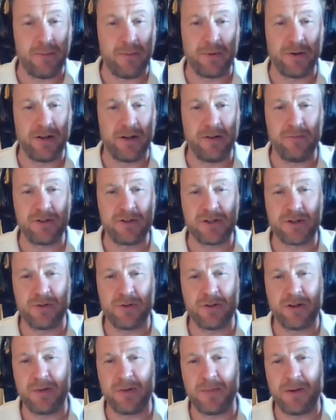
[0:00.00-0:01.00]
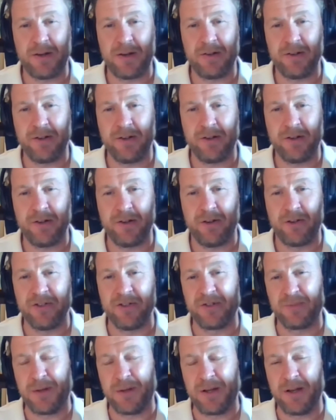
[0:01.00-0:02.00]
But it was talking about, you know, the
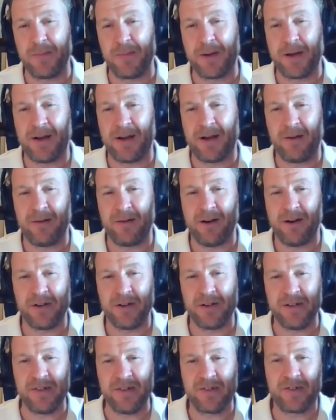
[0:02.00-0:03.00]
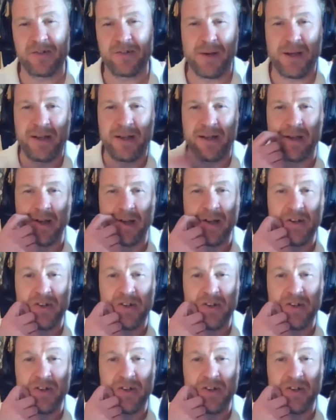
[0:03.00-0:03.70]
honest bit about how hard it is to make it in